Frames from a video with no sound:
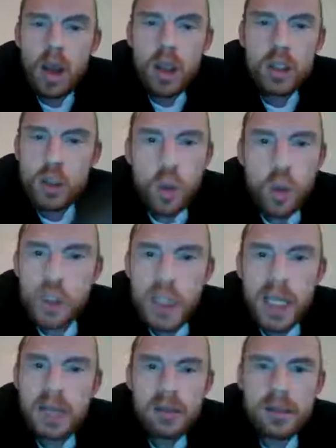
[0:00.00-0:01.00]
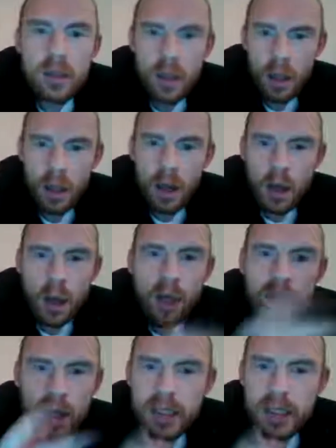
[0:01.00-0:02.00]
associate,
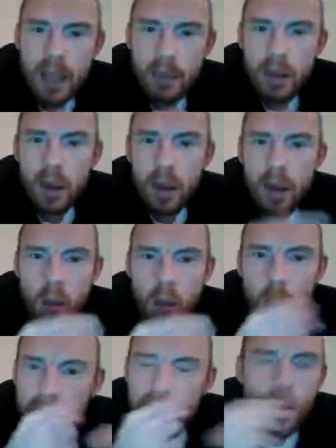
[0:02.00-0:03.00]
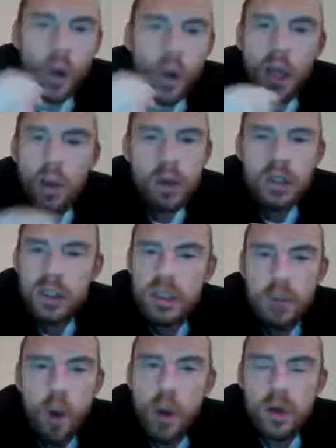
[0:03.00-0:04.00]
for example. We know who can
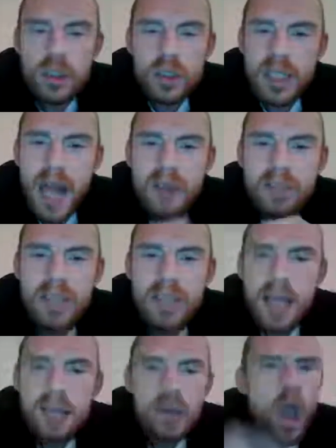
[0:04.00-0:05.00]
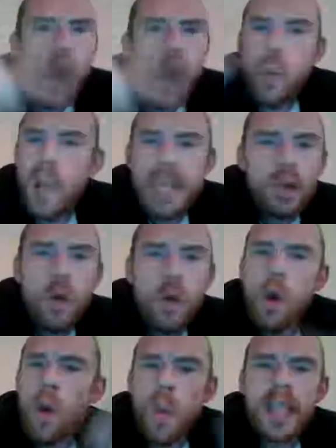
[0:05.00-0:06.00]
support us in advertising. We
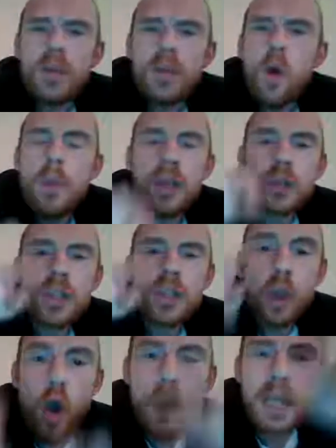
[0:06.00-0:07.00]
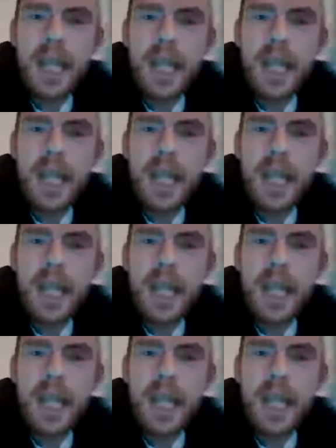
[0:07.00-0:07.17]
know because they're coming